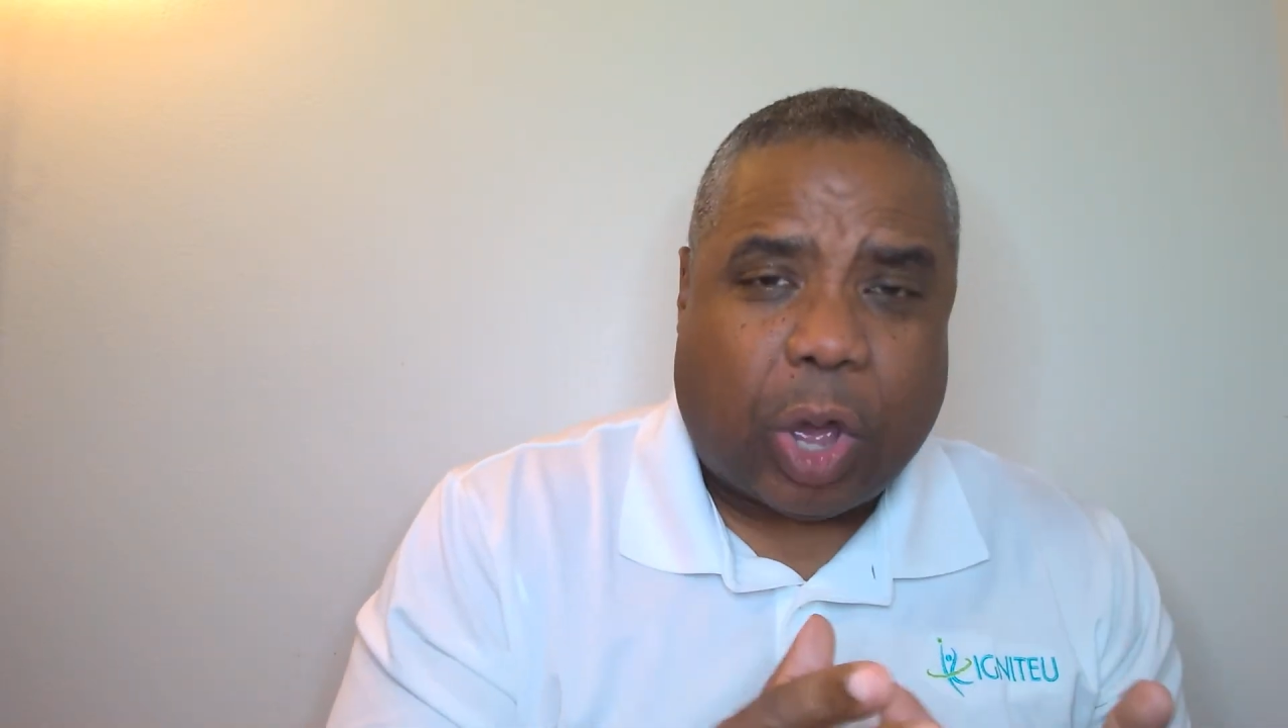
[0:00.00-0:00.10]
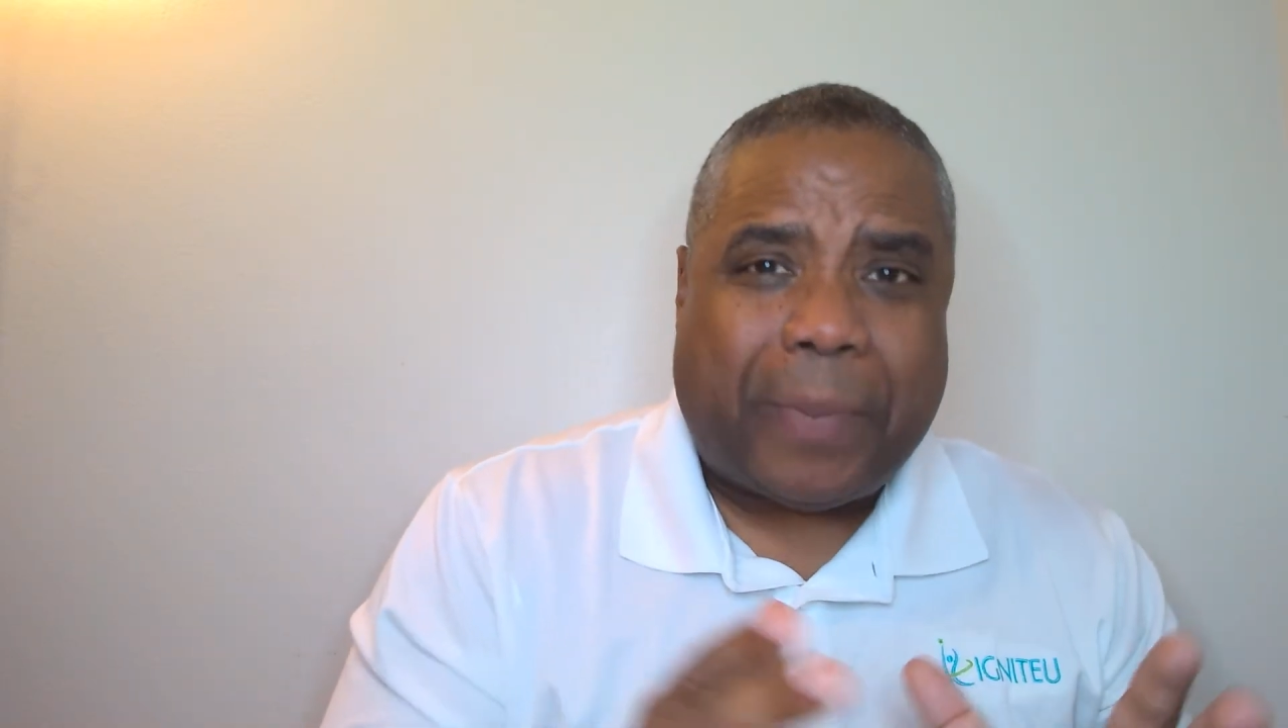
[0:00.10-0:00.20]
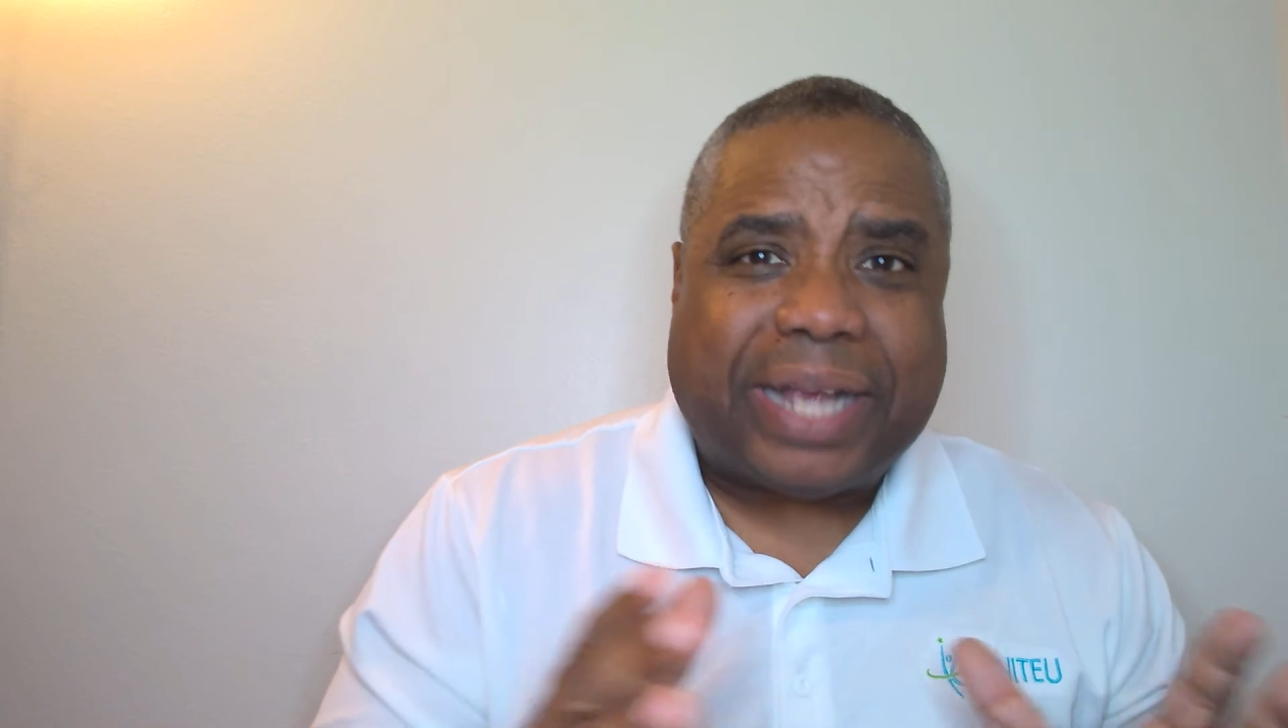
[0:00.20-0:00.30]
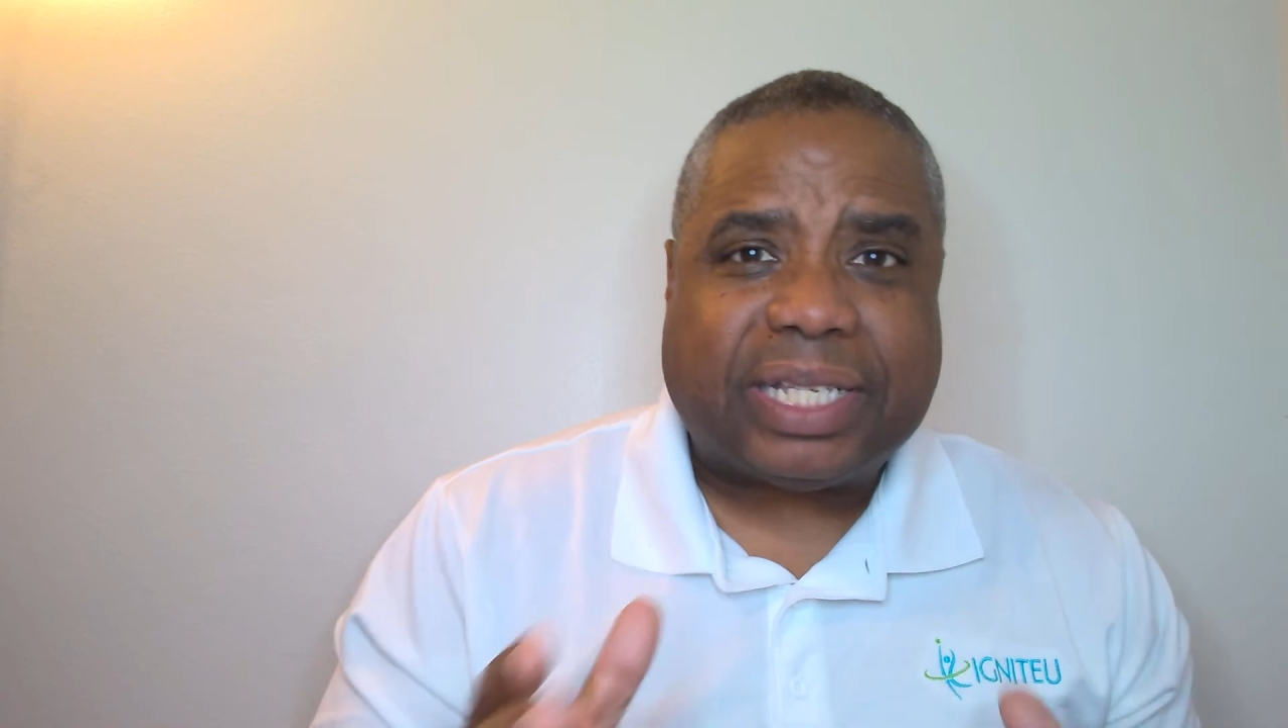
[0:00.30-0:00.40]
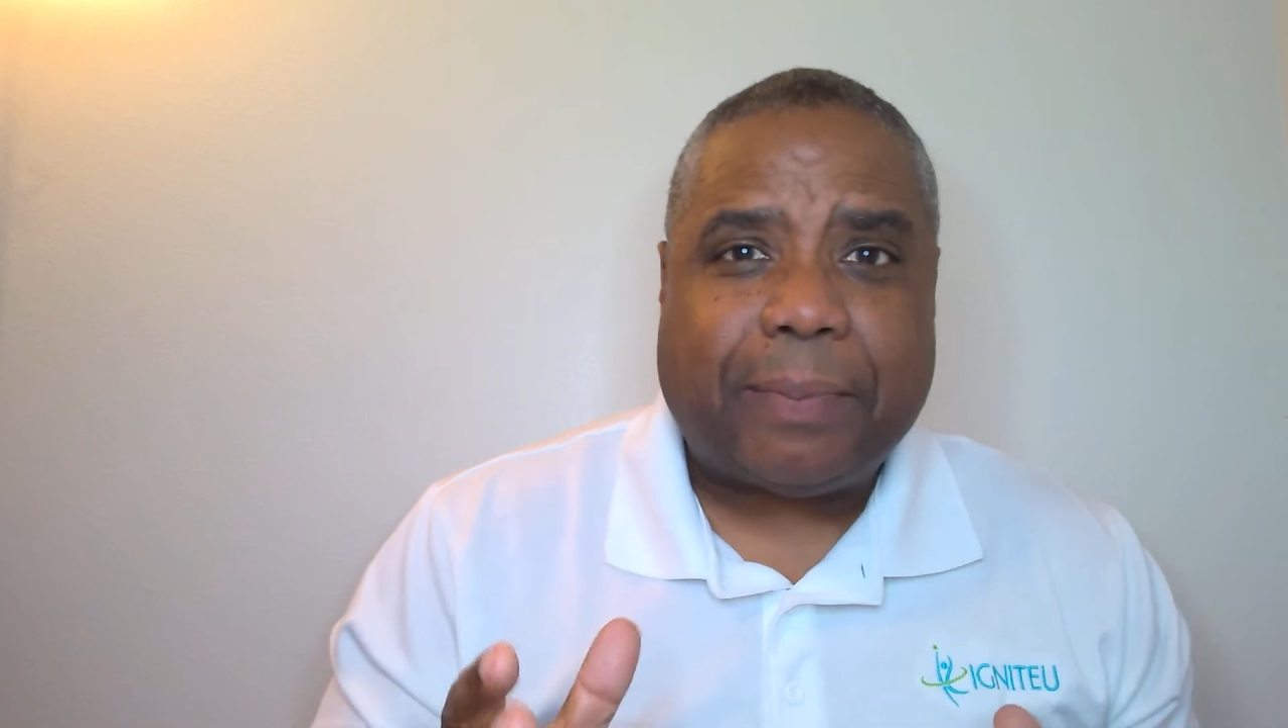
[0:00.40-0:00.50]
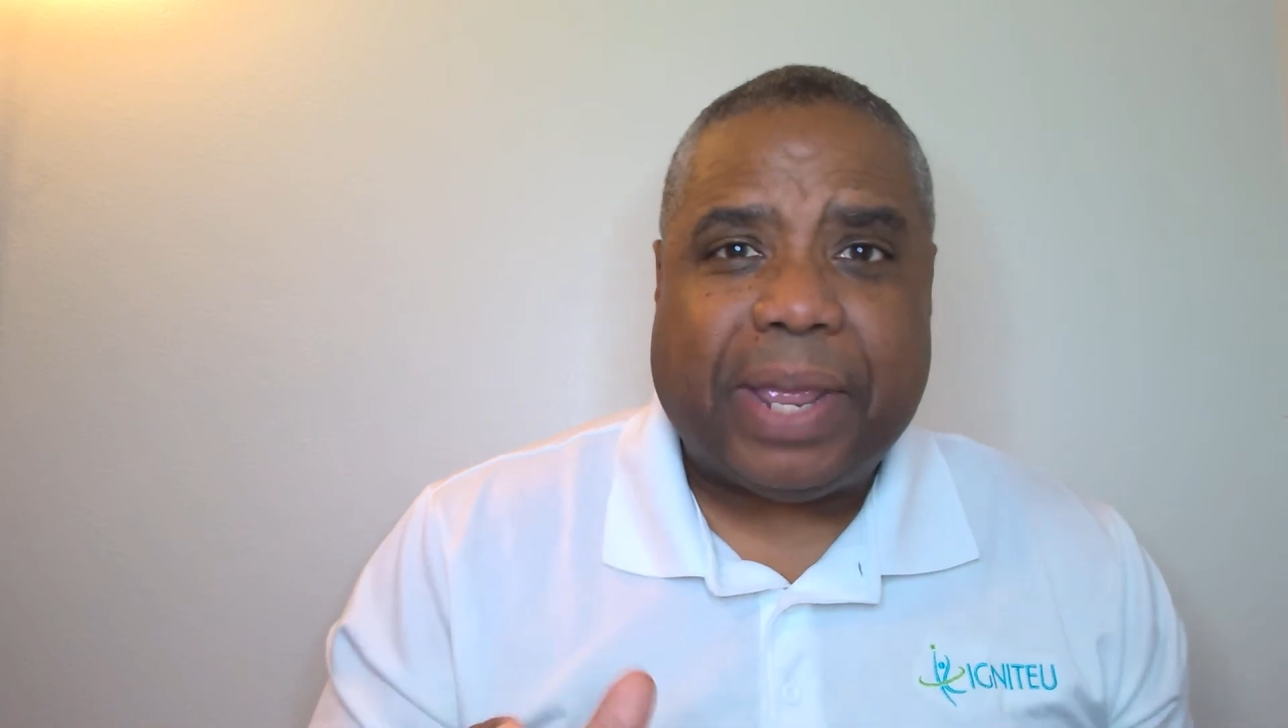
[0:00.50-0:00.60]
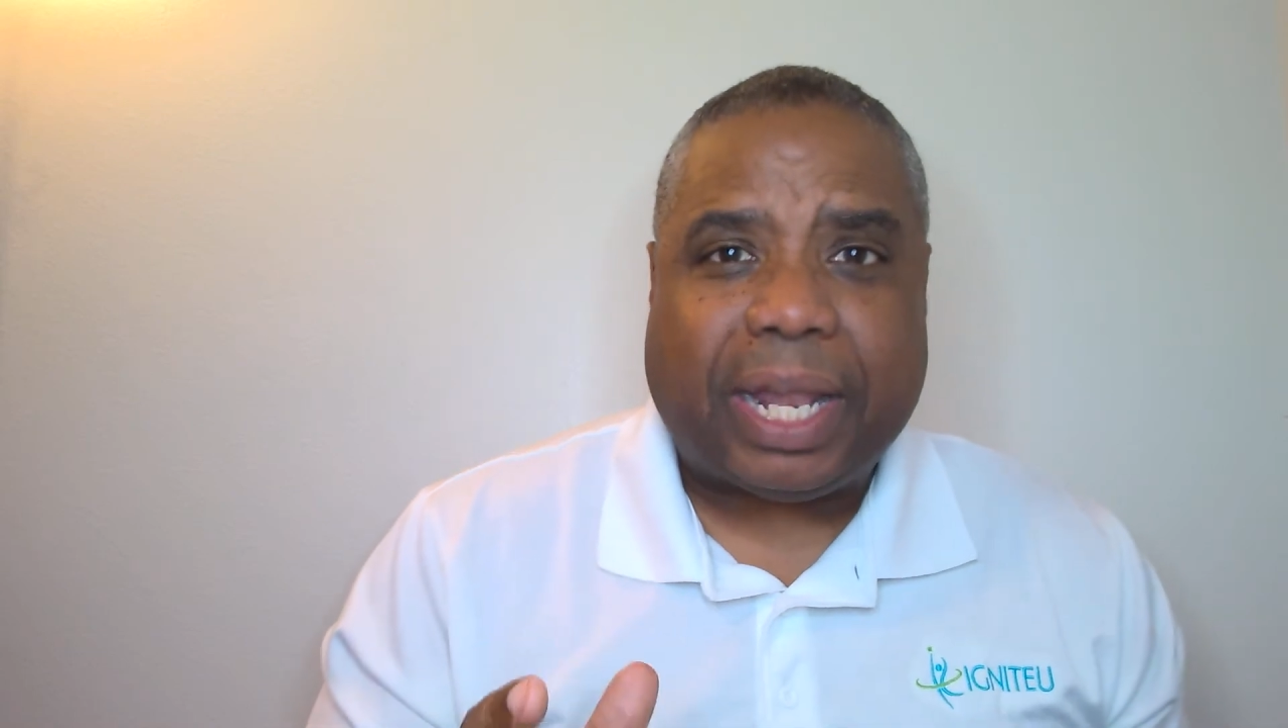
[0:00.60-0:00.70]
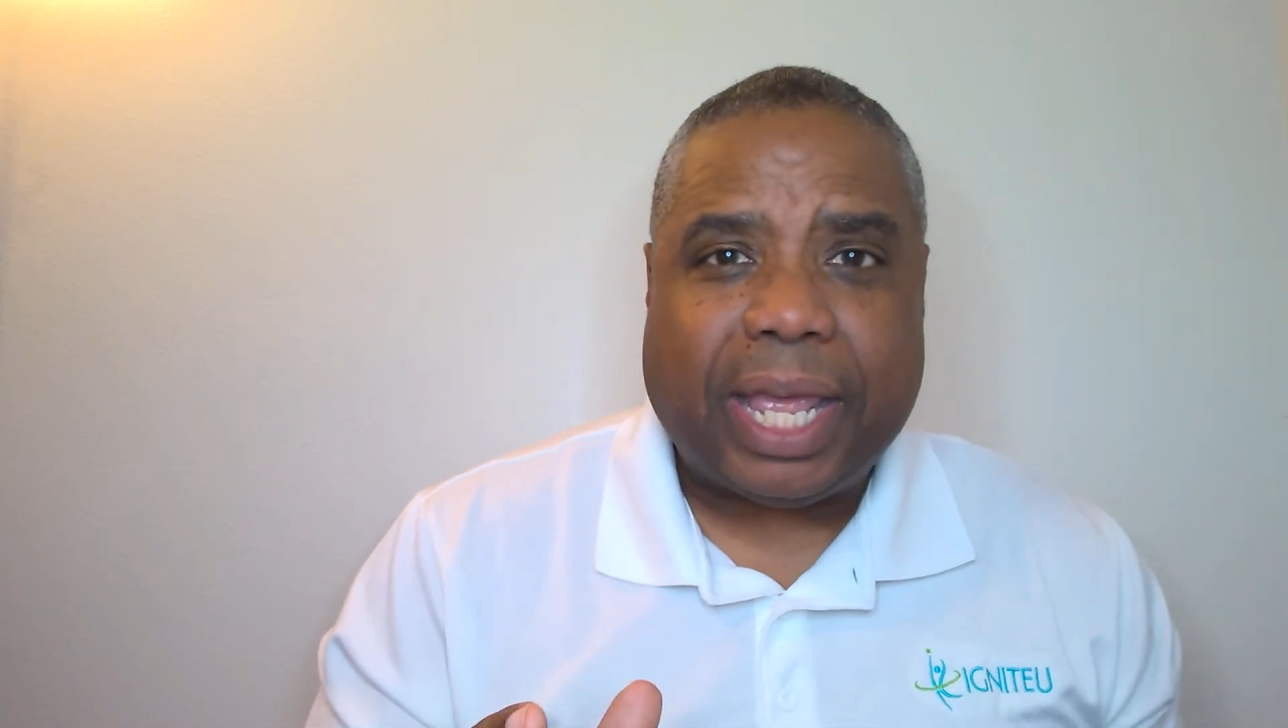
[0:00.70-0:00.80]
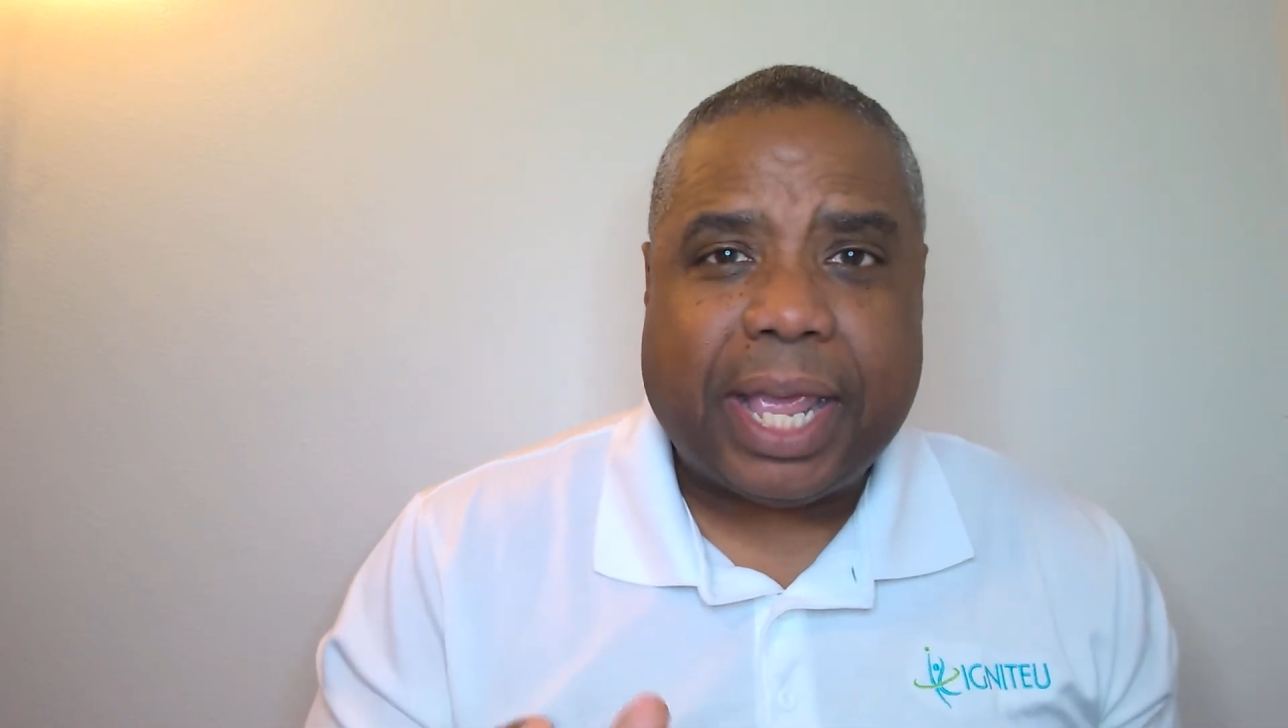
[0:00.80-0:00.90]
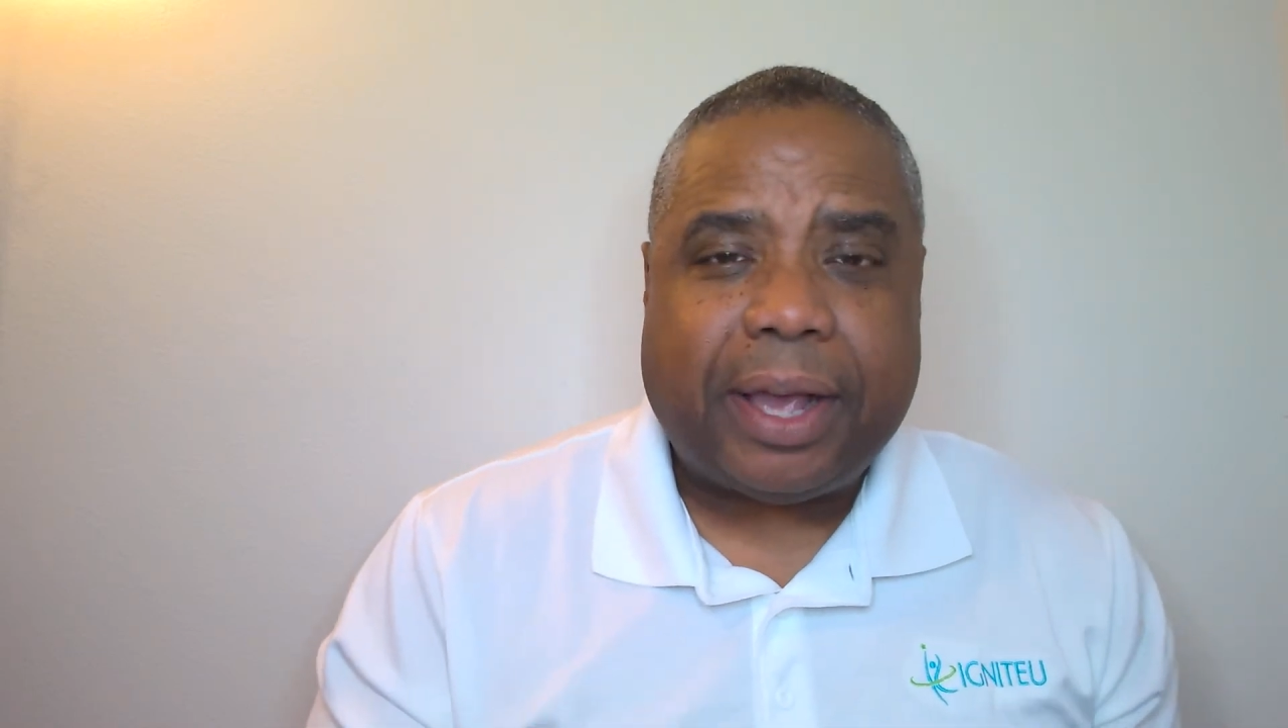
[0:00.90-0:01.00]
by simply clicking